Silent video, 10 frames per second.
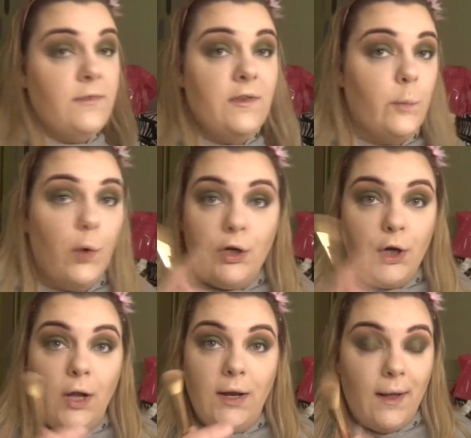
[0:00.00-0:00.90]
It's what I
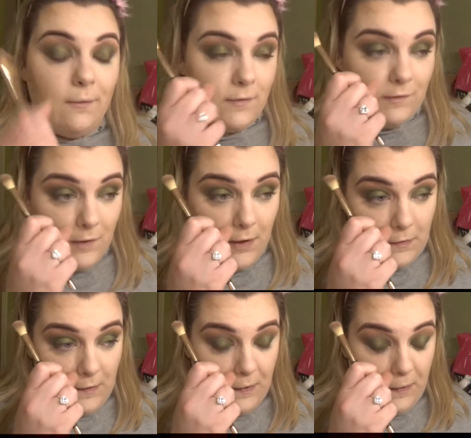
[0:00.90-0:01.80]
call it now because it's the only
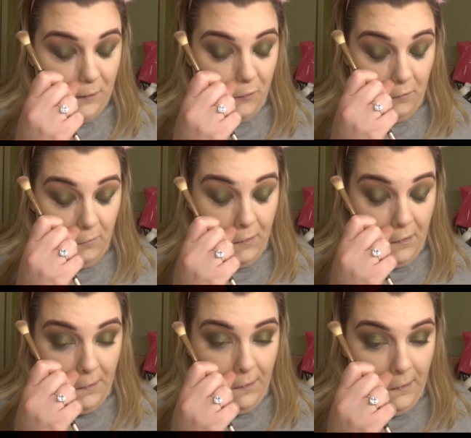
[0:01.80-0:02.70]
thing that I use it
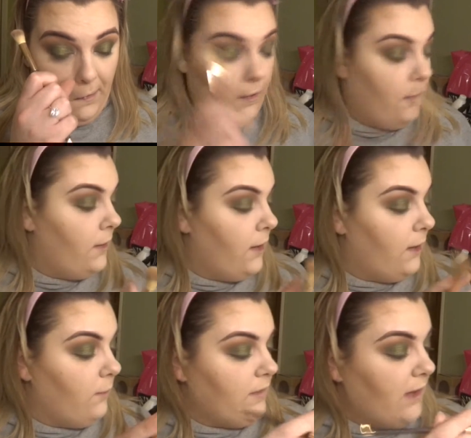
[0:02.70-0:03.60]
for.
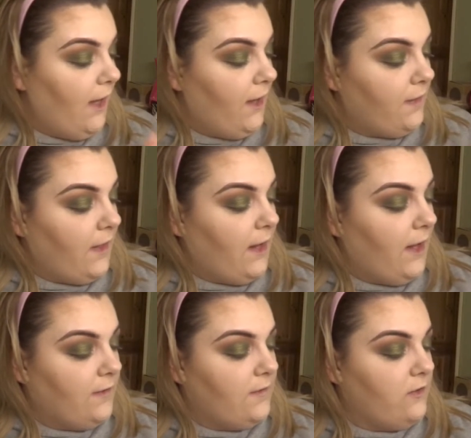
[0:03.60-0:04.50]
I'm going to take that
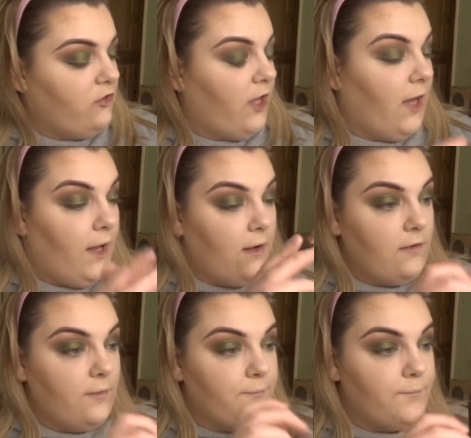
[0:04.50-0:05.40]
lightest shade,
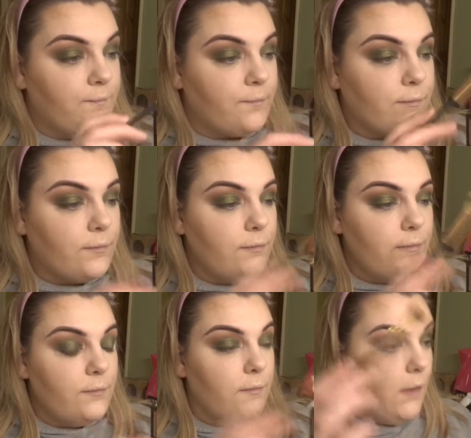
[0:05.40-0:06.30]

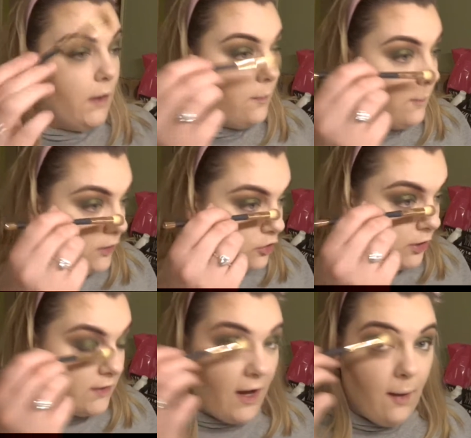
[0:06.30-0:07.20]
make sure
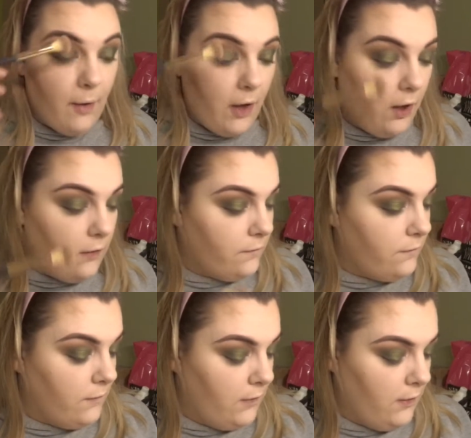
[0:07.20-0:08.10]
I tap off.